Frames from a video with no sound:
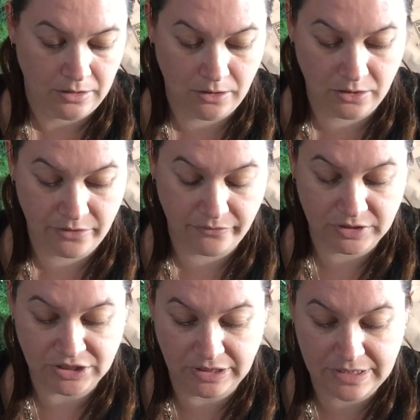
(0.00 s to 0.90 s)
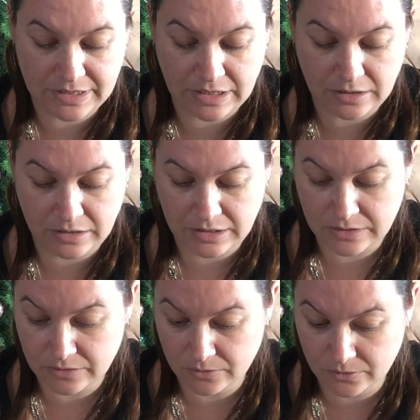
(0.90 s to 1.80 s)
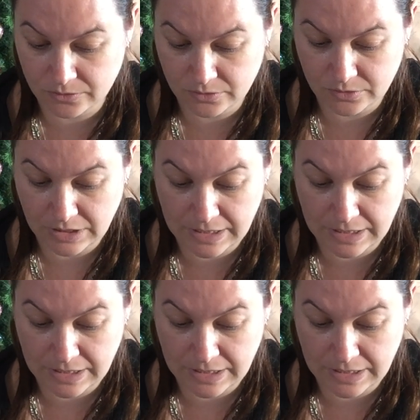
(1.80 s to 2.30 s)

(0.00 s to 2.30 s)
I originally started this on